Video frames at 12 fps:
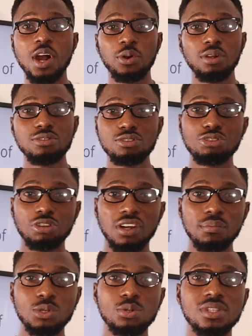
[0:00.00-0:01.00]
are going to
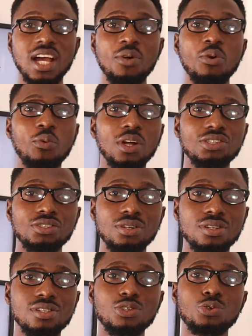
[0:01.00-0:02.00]
join me to tackle
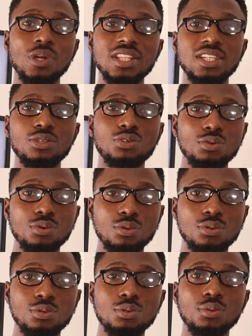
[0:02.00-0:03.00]
questions 22
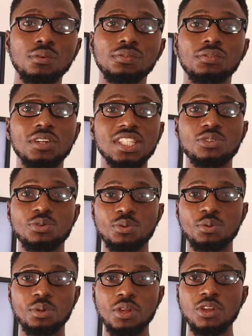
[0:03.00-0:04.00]
to
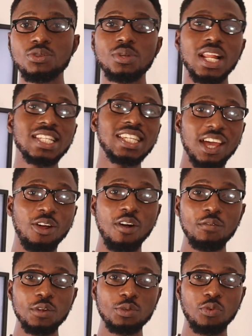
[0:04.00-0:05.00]
42. So let's kick
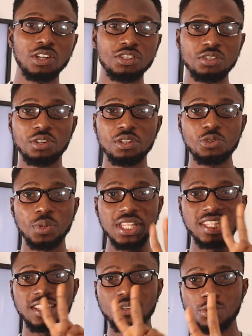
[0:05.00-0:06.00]
off with question
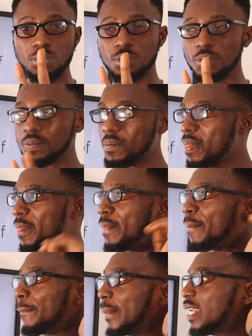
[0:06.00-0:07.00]
22.
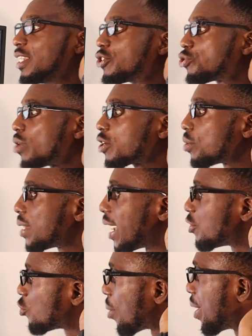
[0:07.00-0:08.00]
The structure
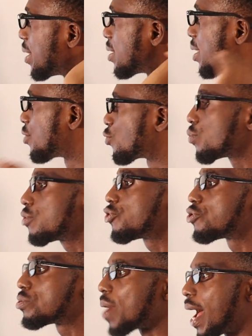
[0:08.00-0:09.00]
that joins the two
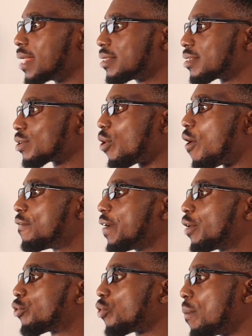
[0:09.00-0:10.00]
strands of
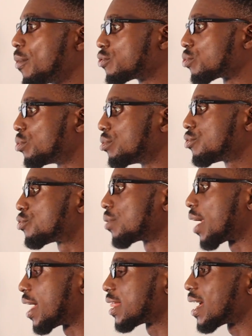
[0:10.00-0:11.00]
a chromosome
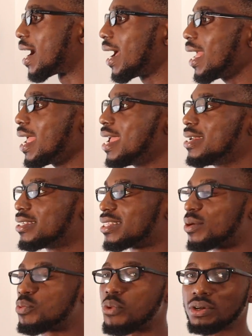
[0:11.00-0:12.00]
together is
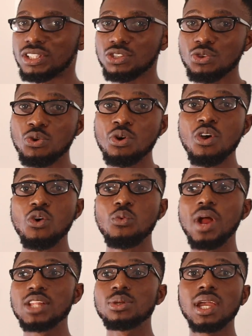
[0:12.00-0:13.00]
the what? So
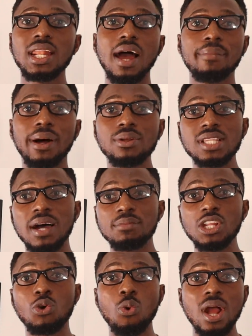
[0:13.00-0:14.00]
we are talking about
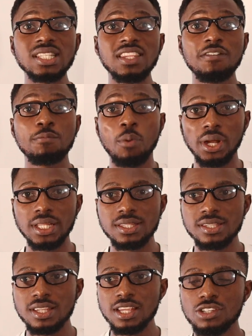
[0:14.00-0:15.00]
the cohesive point,
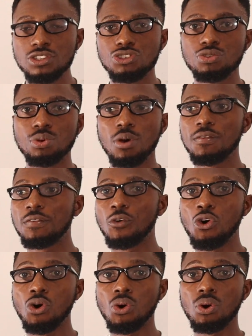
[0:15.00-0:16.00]
you know,
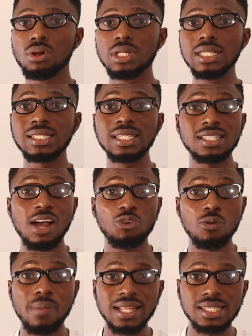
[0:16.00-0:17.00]
for the sister
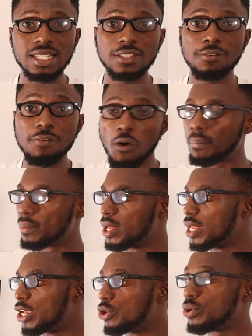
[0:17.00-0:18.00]
chromatids
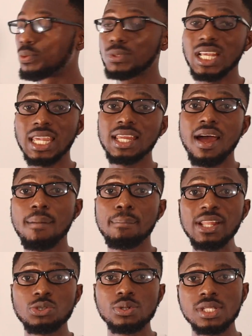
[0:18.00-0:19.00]
form, you know, taking a
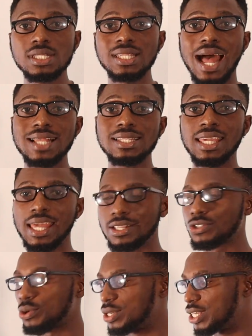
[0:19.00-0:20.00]
mitosis as the
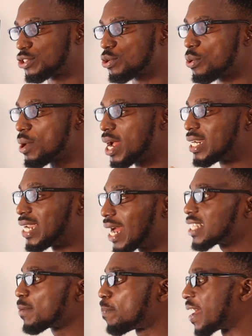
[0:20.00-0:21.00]
case study. So
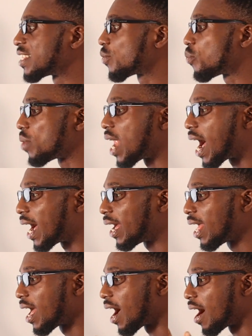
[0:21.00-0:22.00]
that
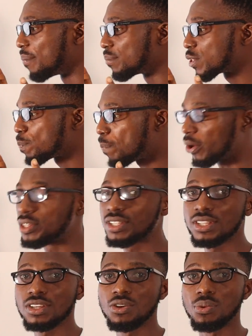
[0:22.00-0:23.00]
particular
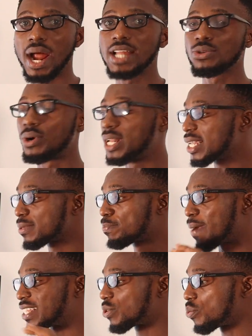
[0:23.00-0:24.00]
spot, right, or
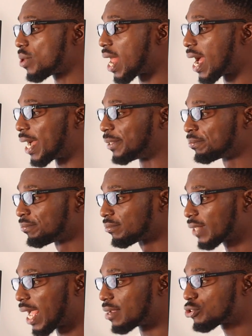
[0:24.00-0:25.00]
that particular
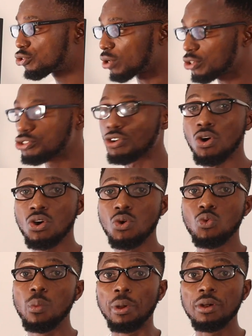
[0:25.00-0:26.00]
structure
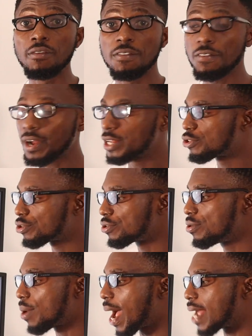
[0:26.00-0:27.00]
will be referred
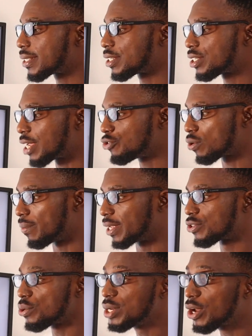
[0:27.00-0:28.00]
to as the
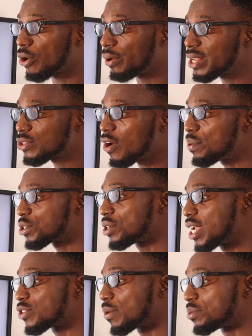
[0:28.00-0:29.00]
centromere. So the correct option
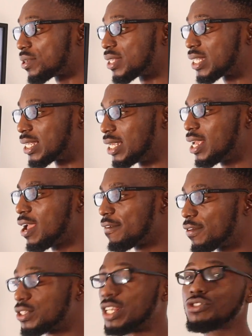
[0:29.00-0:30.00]
is option C
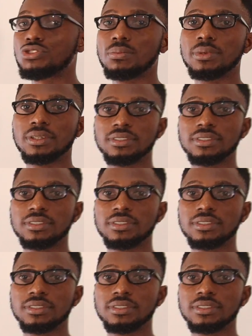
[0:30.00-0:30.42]
for centromere.